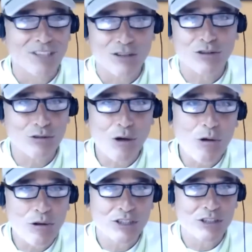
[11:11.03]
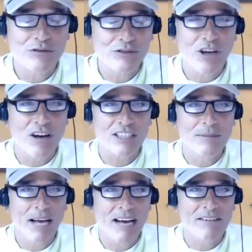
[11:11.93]
control that you've talked
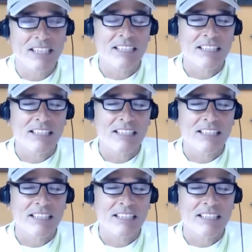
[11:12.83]
about.